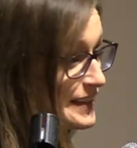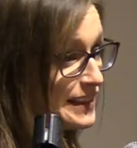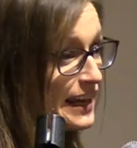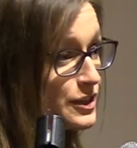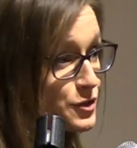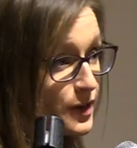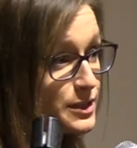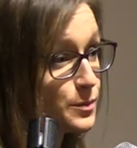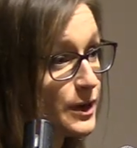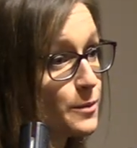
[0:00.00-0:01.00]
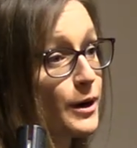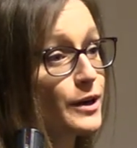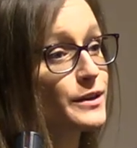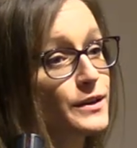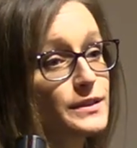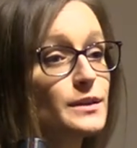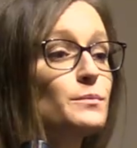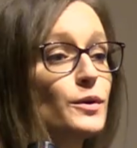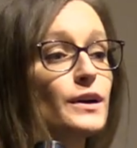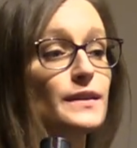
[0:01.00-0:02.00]
and the Land Trust, we are partners in
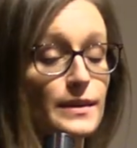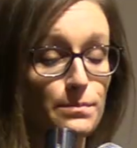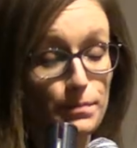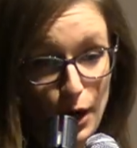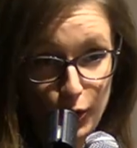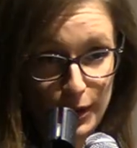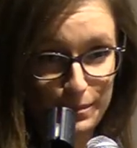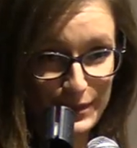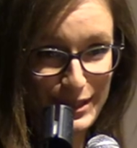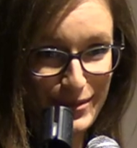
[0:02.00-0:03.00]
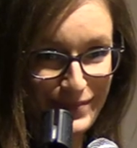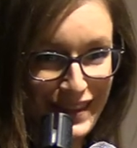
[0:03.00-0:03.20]
more than poems.